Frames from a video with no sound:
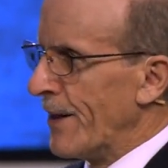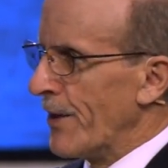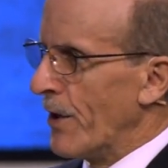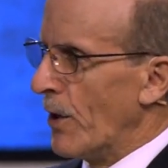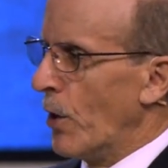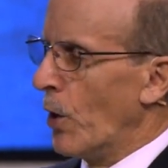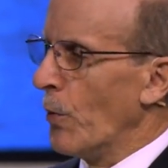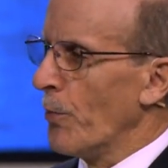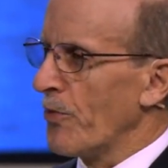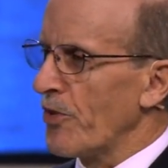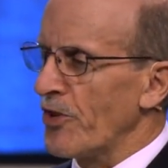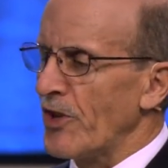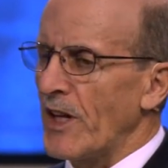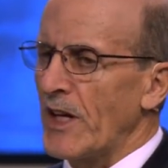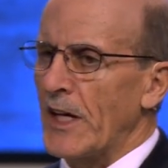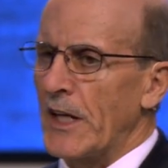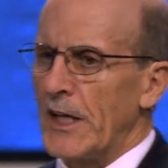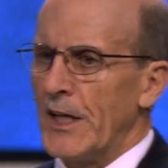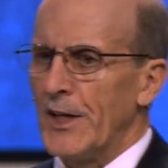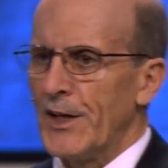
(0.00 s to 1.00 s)
the
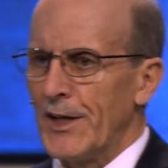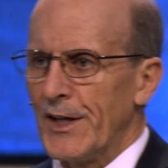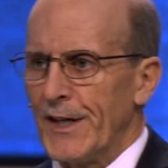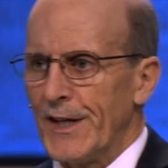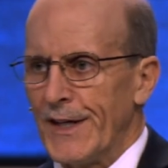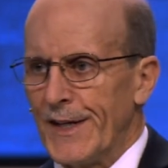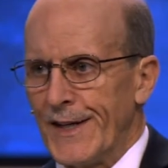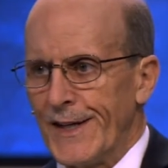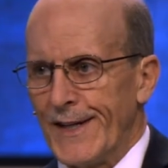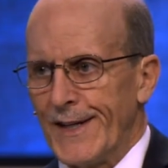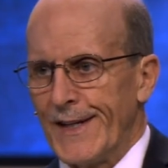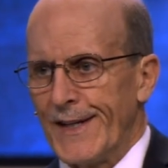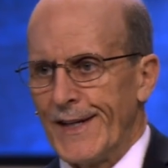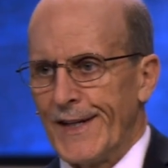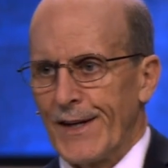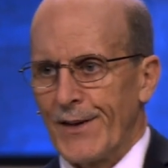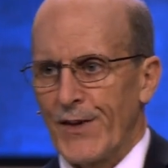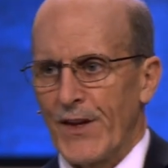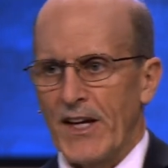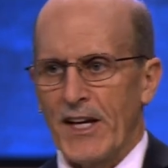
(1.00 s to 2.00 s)
homestead,
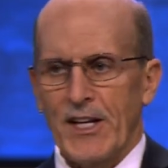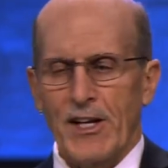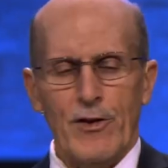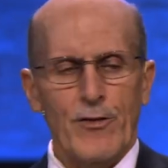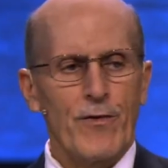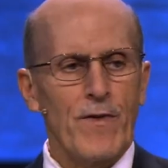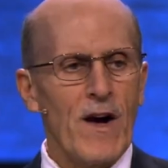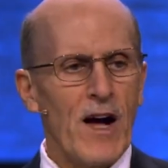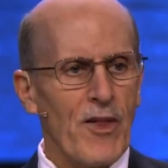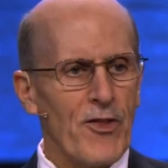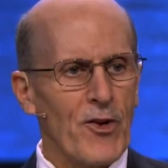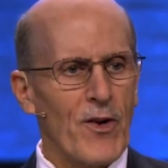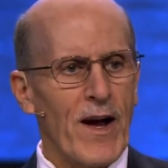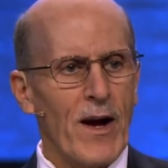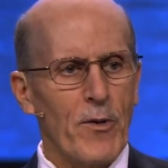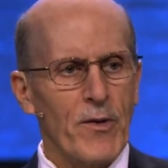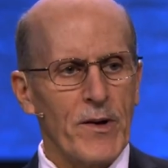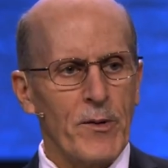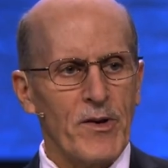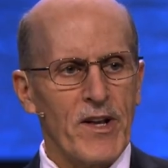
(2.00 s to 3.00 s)
thinking his father,
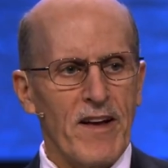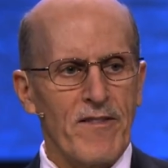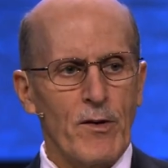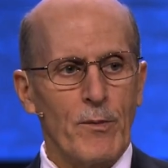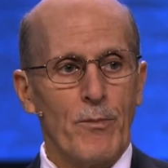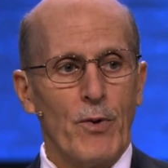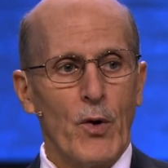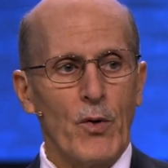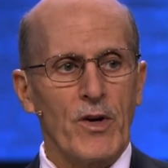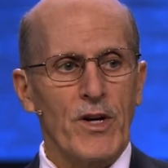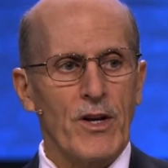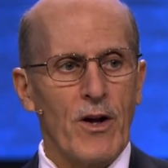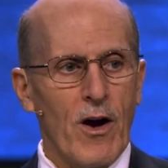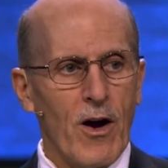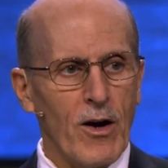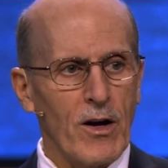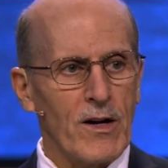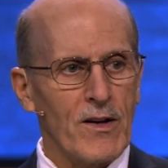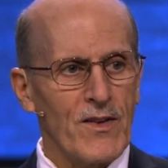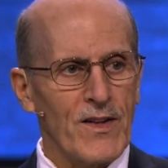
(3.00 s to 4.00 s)
how he would have a broken
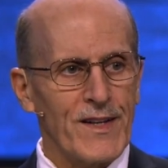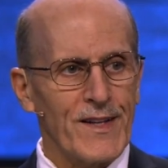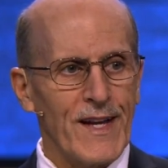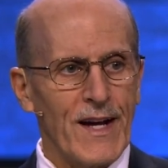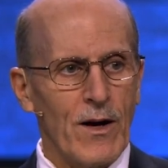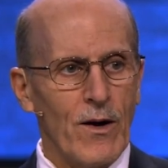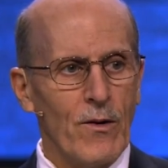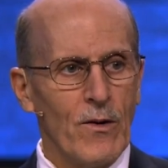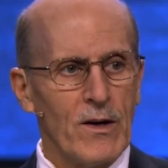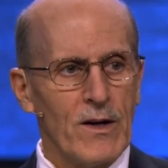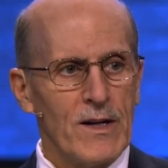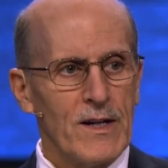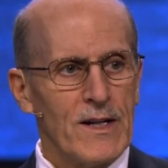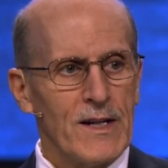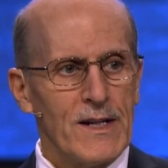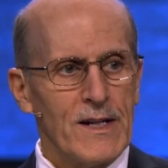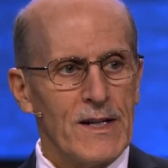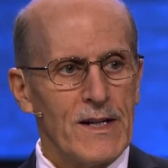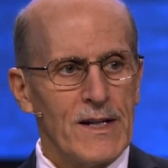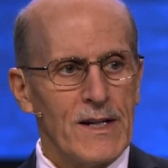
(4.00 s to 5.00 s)
heart that now
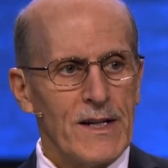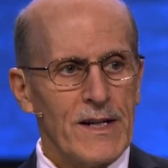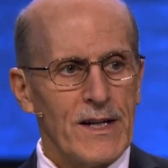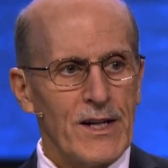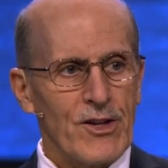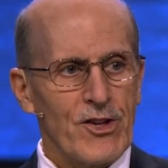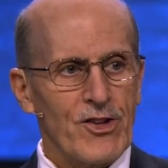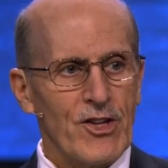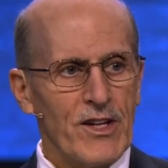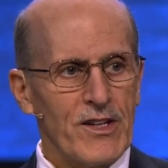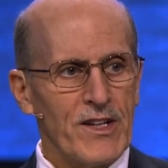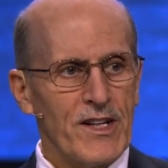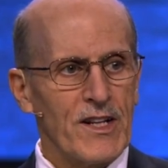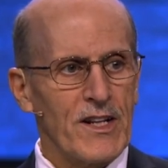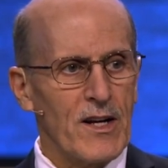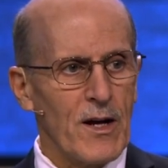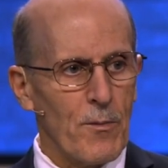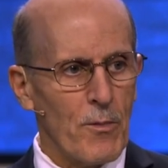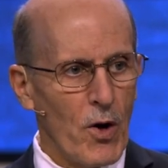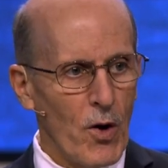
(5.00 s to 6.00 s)
his son
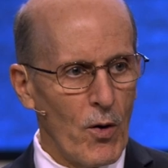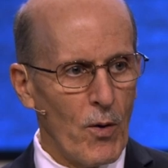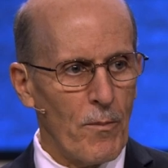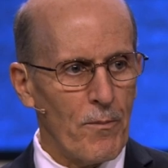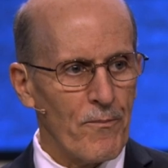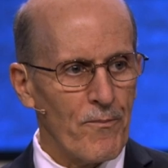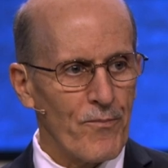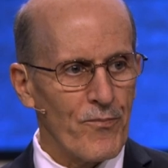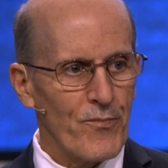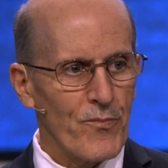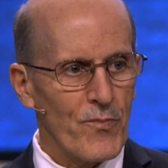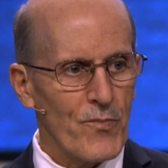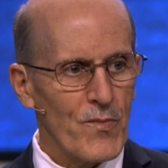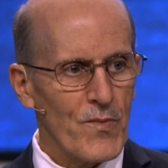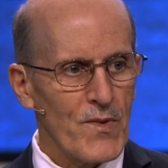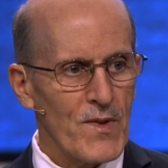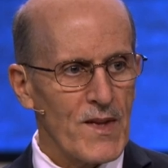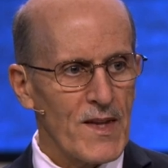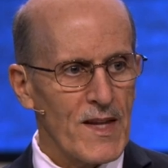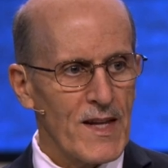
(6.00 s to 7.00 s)
didn't come home
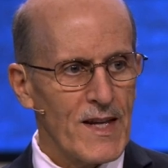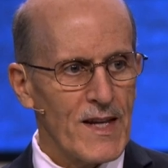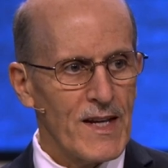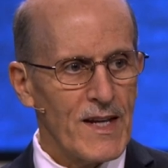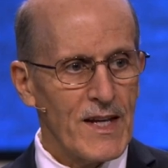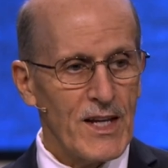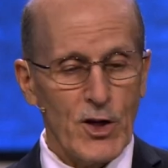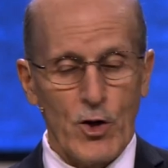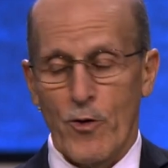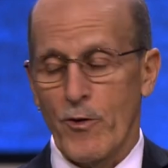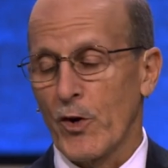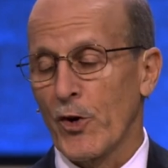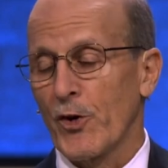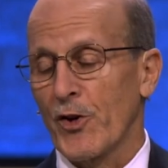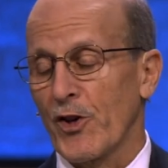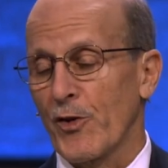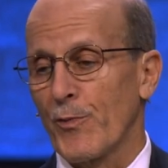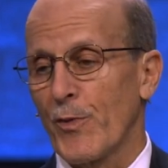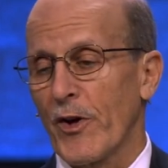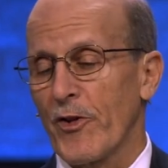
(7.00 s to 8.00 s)
he
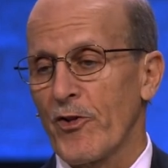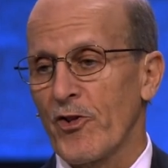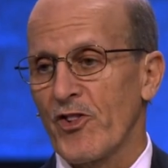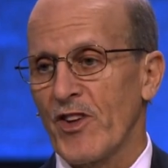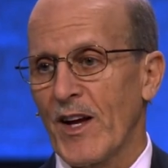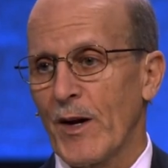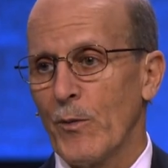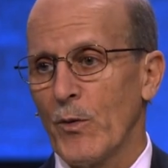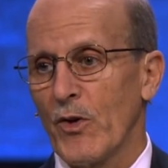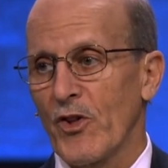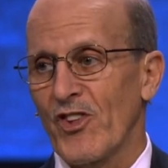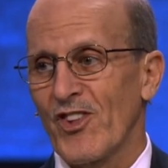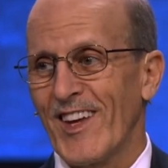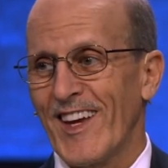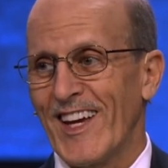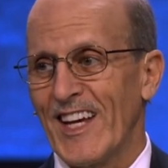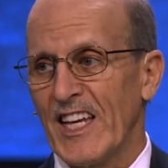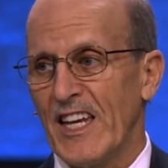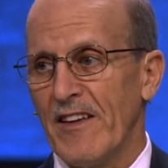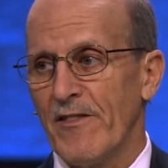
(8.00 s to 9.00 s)
overheard his brother saying, We'll
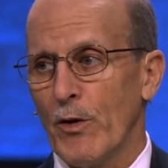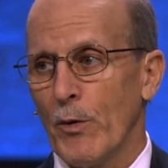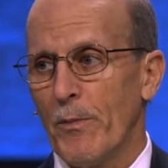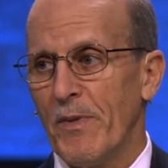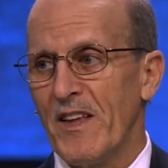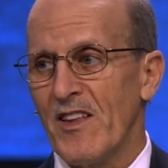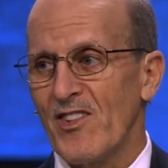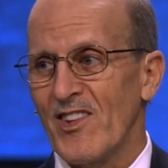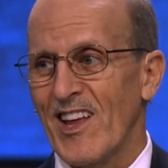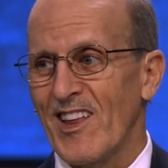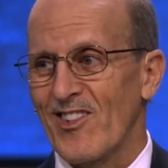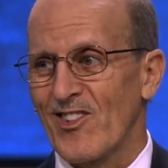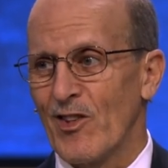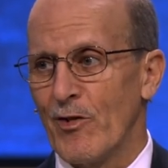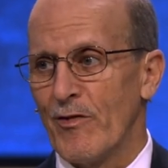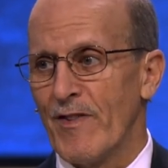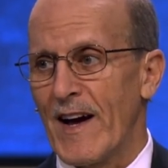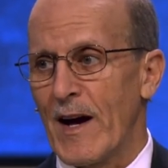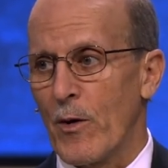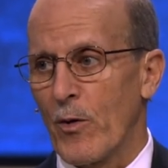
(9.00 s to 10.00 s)
say an evil beast has
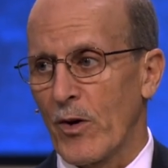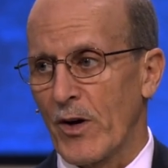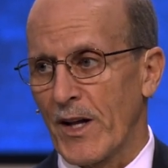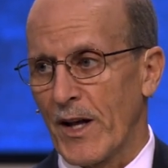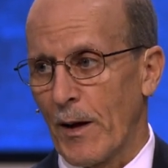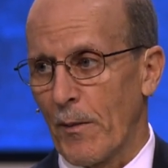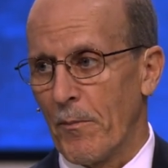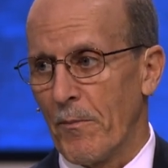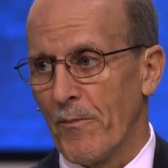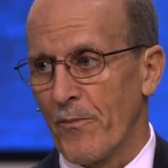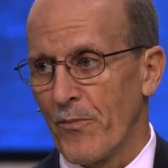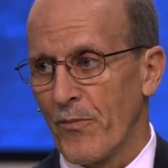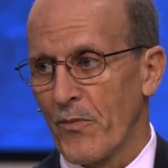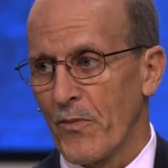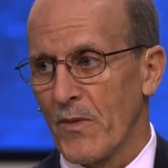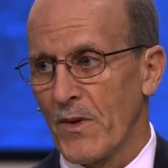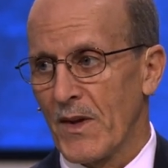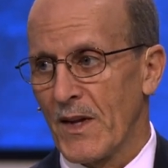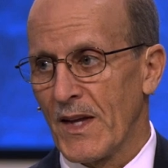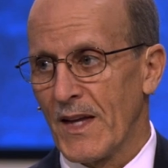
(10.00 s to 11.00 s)
devoured him.
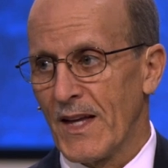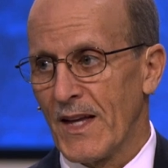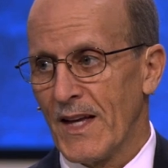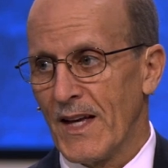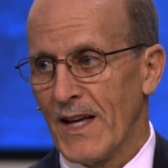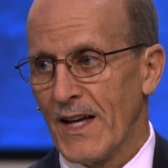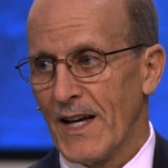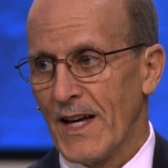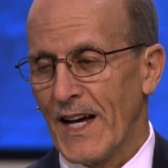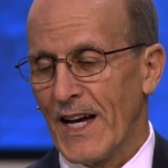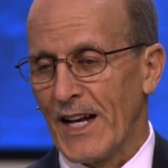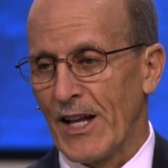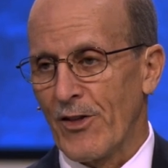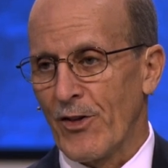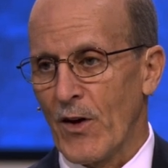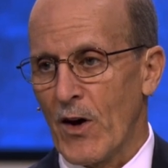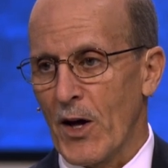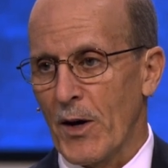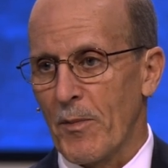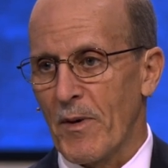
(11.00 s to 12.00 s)
And he
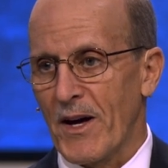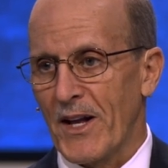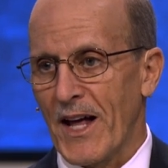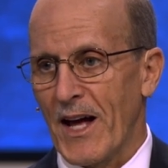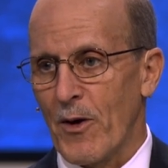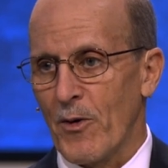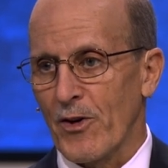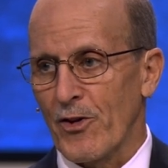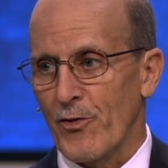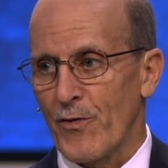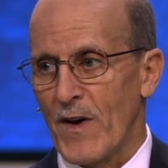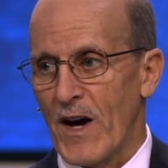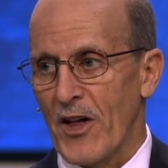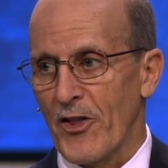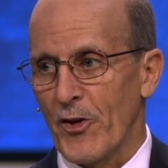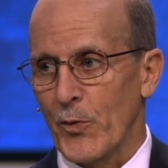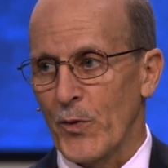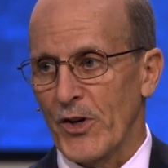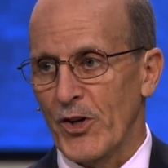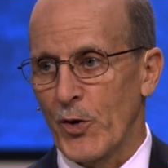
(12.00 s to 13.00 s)
thought about how his
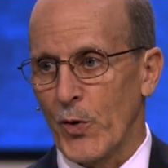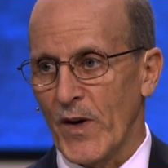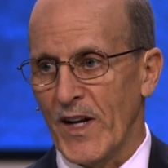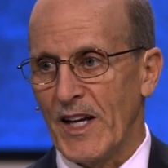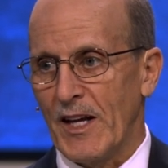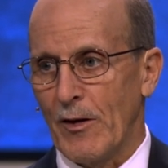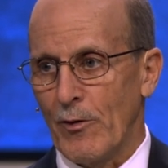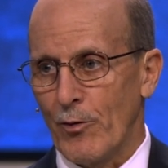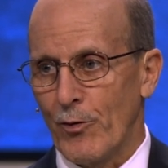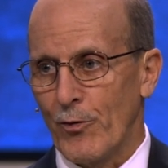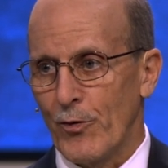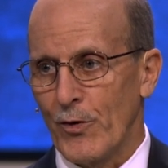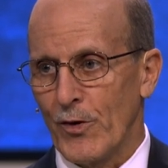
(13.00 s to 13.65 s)
father would grieve.